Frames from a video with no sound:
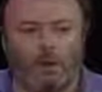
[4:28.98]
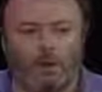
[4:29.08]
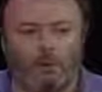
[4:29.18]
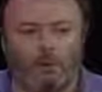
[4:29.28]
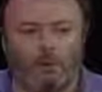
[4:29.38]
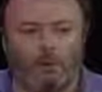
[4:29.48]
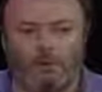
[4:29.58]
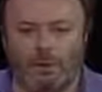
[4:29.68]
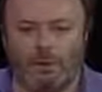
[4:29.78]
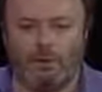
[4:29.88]
Saddam
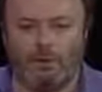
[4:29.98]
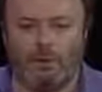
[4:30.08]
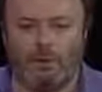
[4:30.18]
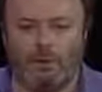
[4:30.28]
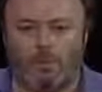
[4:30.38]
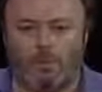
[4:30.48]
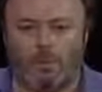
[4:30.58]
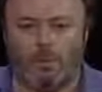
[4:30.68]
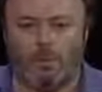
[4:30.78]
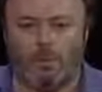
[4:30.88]
Hussein would
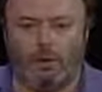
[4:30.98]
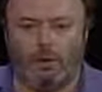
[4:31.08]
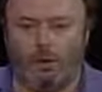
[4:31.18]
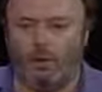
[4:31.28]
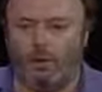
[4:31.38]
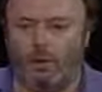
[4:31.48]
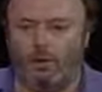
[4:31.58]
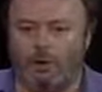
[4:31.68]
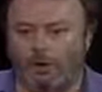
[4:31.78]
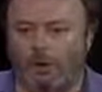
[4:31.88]
be the owner
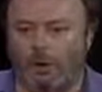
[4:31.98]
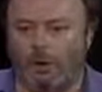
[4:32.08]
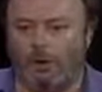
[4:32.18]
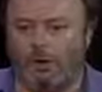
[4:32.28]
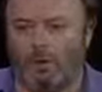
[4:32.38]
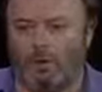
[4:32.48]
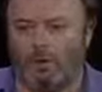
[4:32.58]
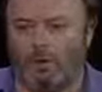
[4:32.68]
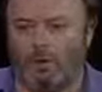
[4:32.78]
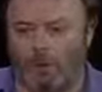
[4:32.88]
and occupier
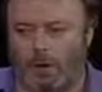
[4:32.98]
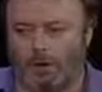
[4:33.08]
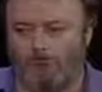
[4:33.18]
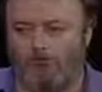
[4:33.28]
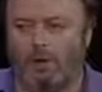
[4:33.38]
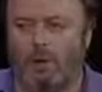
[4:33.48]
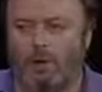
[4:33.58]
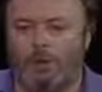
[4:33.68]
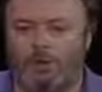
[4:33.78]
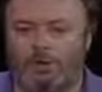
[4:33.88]
of Kuwait.
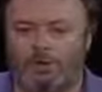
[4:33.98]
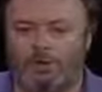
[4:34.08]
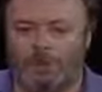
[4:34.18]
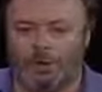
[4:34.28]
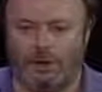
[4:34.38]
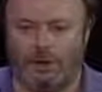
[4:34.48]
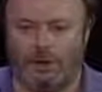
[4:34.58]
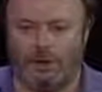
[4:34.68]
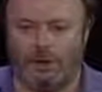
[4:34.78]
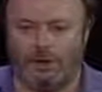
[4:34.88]
He would have succeeded in
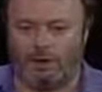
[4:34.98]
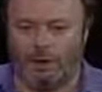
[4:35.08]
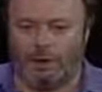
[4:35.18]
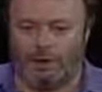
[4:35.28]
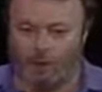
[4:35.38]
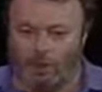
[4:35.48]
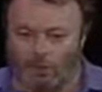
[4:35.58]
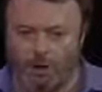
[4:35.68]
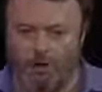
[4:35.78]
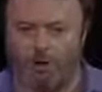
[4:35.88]
the annexation, not
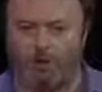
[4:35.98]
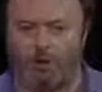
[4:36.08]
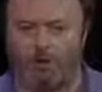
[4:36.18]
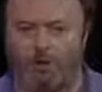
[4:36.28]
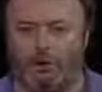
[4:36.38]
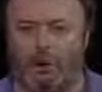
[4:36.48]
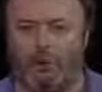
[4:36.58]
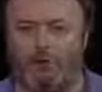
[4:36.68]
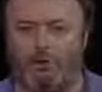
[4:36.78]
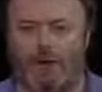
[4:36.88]
merely the invasion,
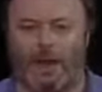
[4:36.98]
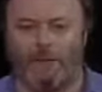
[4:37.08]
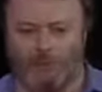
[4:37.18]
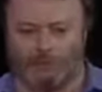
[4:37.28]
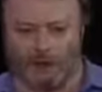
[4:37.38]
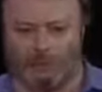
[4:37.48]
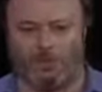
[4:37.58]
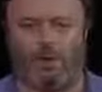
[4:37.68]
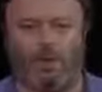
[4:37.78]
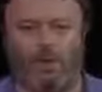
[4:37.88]
but the abolition
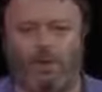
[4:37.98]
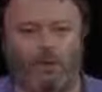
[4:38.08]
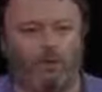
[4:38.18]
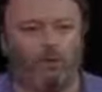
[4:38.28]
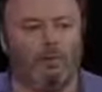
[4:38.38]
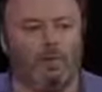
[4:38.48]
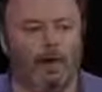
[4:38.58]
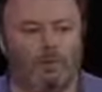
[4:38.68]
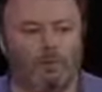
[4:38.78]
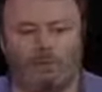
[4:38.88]
of an
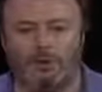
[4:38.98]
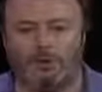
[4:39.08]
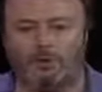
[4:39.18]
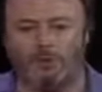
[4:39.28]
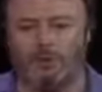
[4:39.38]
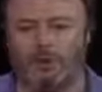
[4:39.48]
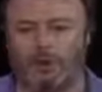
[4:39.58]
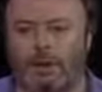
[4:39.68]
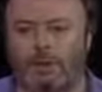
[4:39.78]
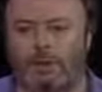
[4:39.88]
Arab and Muslim
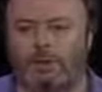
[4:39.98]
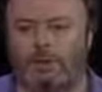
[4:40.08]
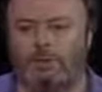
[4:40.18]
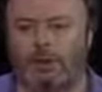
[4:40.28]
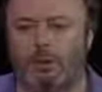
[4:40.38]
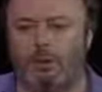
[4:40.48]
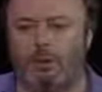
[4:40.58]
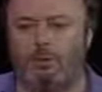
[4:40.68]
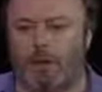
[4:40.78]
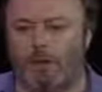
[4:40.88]
state that was a member
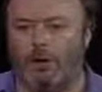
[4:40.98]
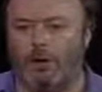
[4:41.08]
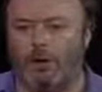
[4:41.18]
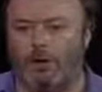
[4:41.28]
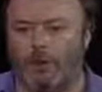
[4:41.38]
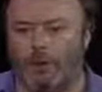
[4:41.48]
of the Arab League and of the